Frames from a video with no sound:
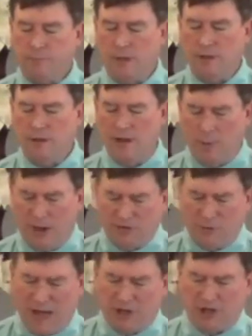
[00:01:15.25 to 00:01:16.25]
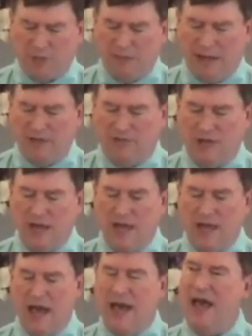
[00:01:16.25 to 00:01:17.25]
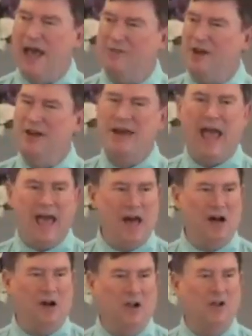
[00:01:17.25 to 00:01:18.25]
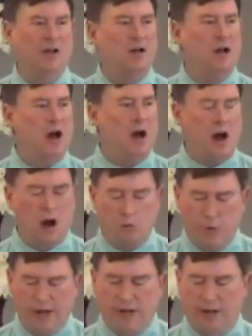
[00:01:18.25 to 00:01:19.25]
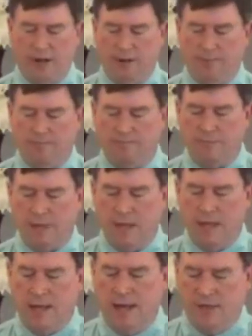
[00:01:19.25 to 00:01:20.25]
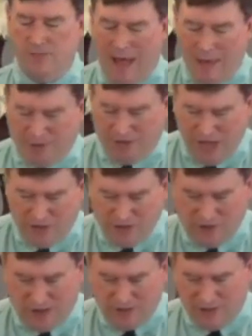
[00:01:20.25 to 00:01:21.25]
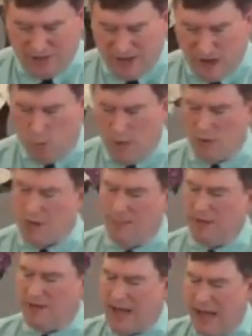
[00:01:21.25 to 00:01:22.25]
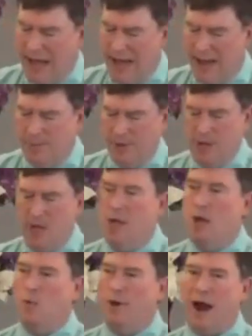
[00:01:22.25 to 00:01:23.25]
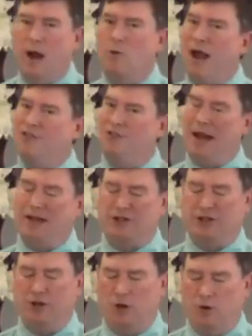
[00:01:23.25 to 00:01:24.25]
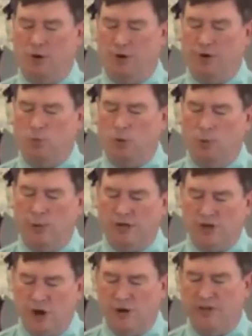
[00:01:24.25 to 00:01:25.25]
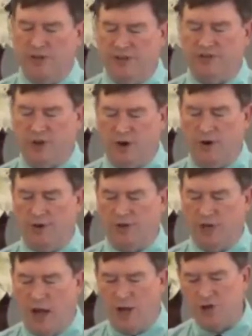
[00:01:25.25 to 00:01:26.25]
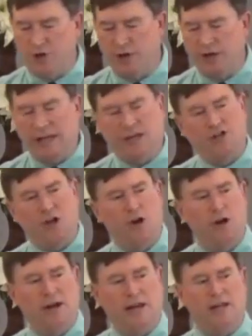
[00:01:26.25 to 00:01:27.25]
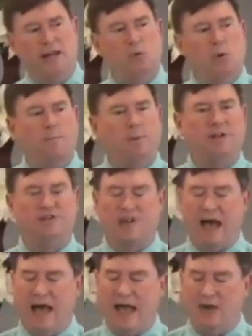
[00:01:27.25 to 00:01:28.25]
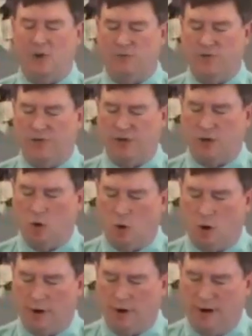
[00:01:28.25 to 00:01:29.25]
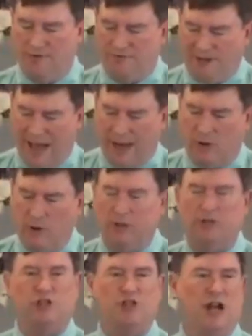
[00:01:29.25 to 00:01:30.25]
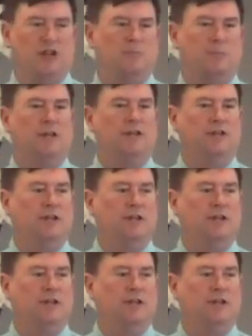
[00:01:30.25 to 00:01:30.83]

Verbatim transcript: Now, resurrection means heaven and hell are real. And the Bible teaches us that there will come a time when our resurrected Lord will return to this earth to usher in eternity, and he will preside over the court of final judgment.